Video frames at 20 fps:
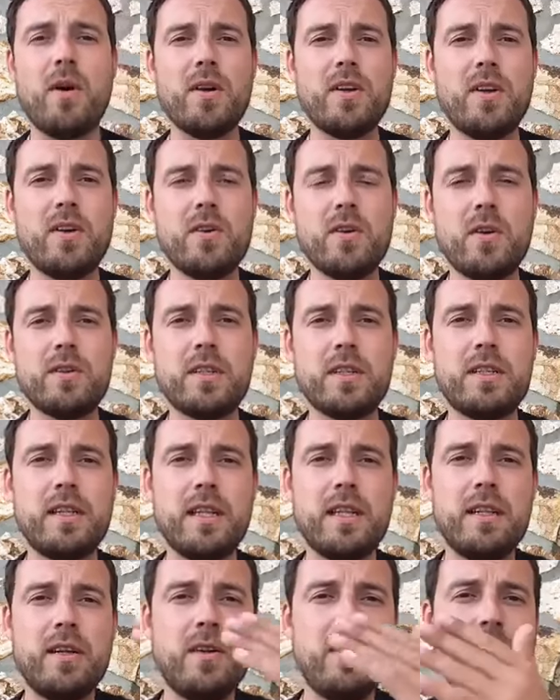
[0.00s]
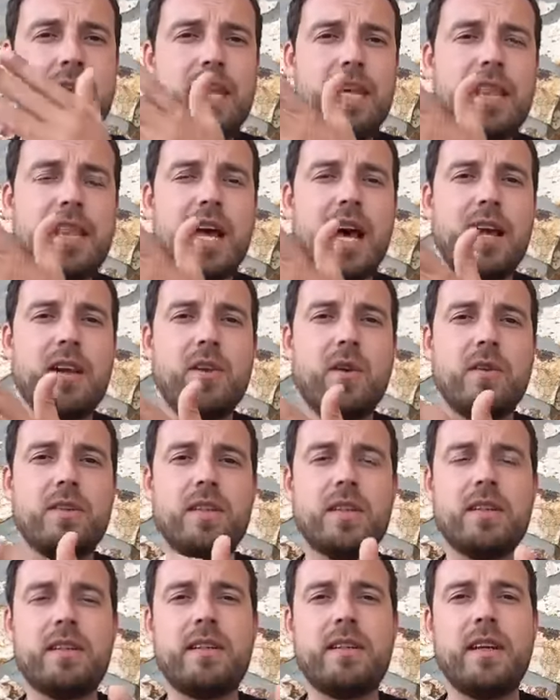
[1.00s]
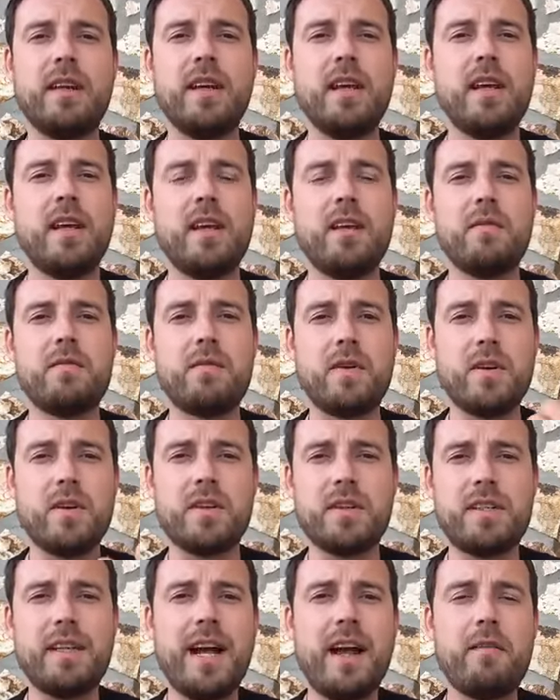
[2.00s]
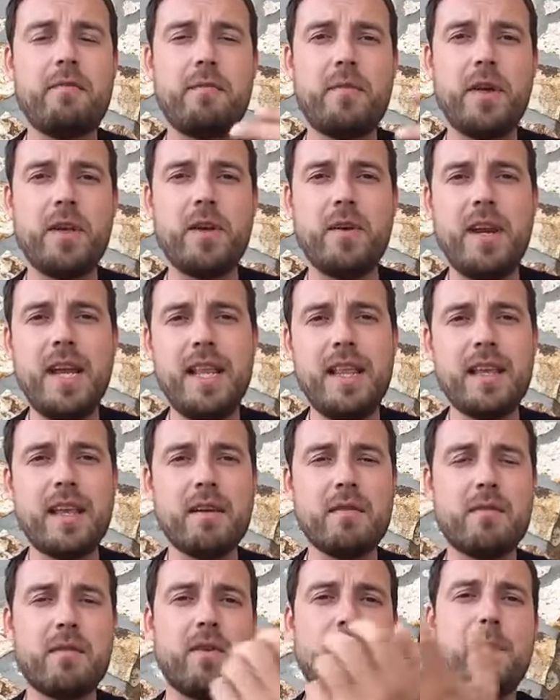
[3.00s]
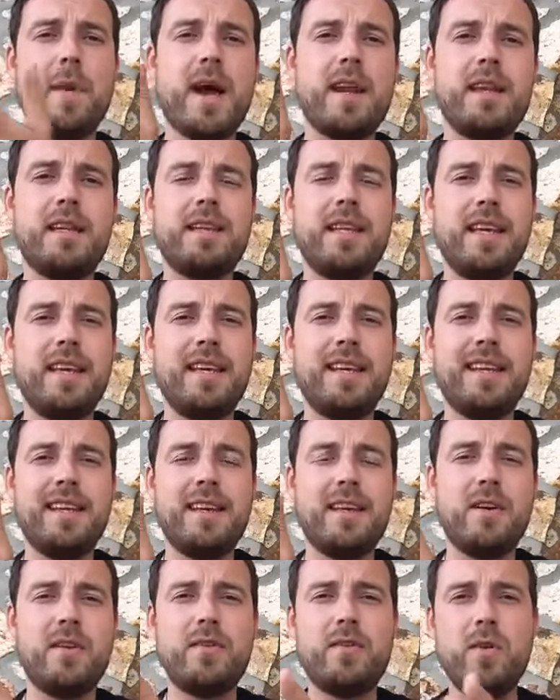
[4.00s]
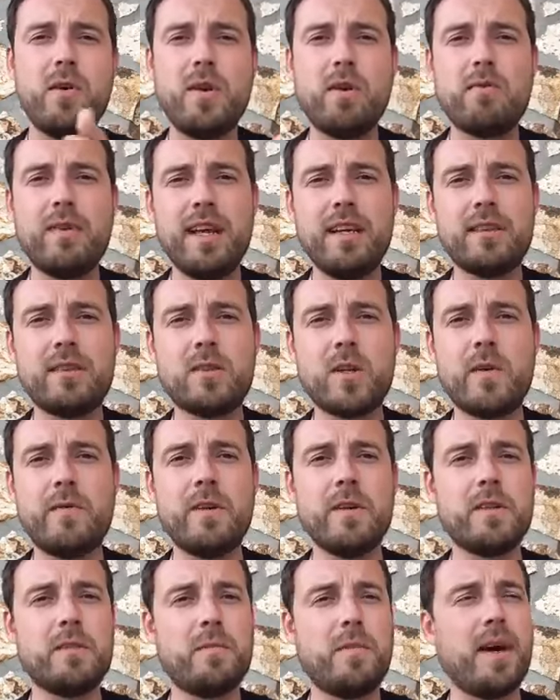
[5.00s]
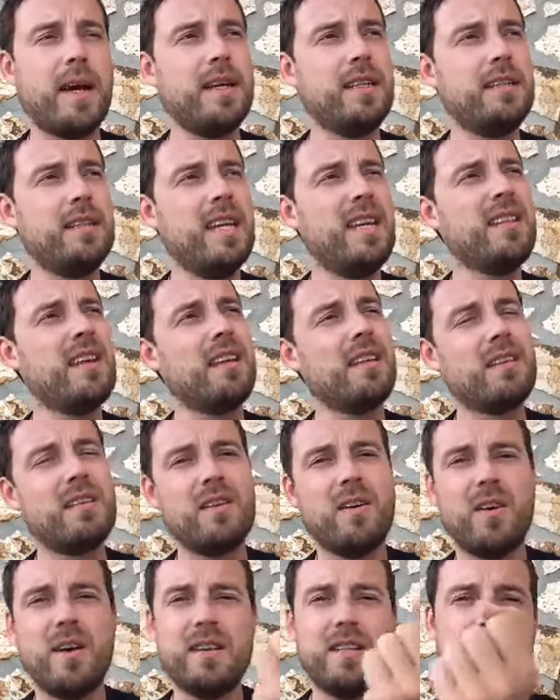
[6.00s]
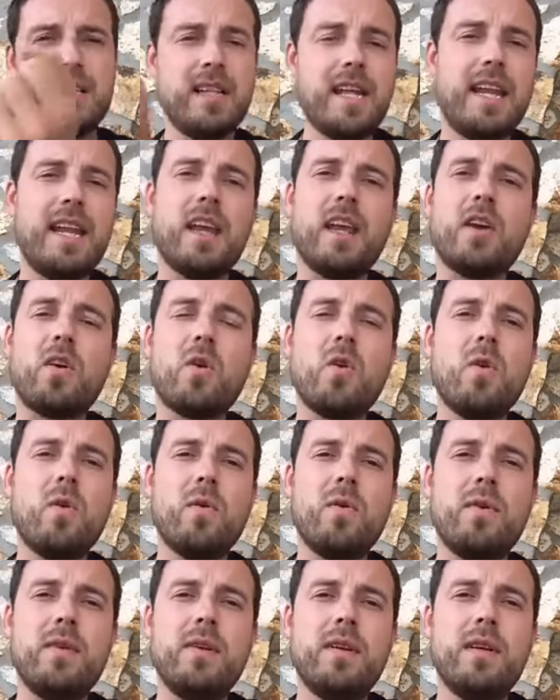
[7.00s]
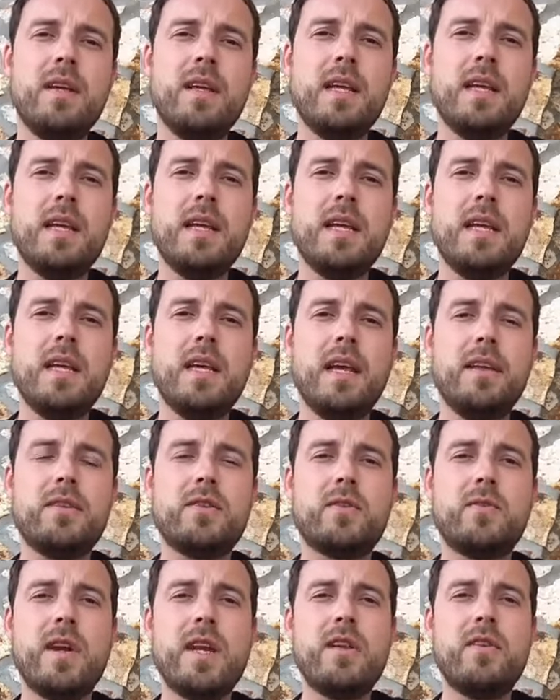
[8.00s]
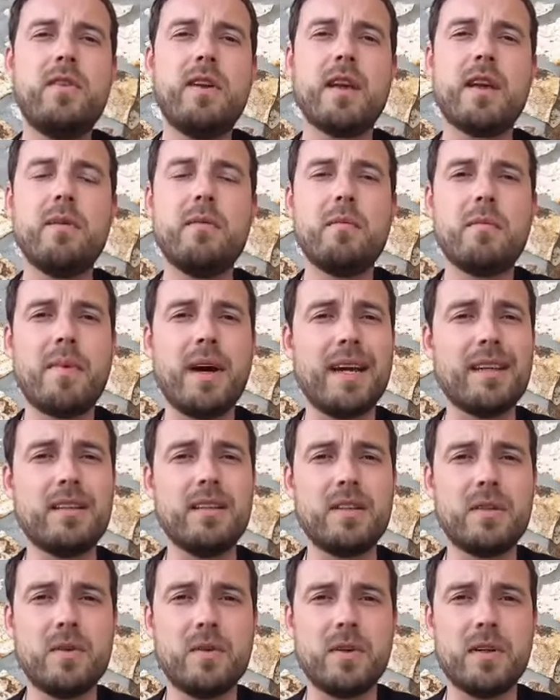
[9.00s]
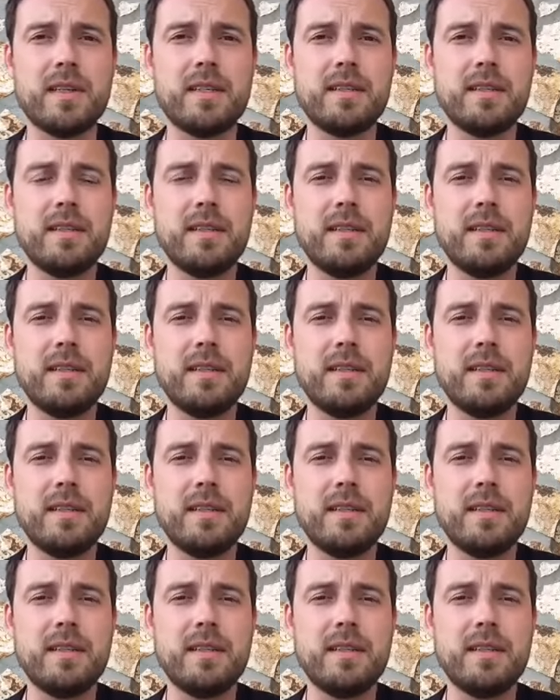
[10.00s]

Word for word: You're not just you're healing that not just for yourself, but you're healing it for humanity. You're doing great service by seeing that thought and just letting it go and surrendering it back to source.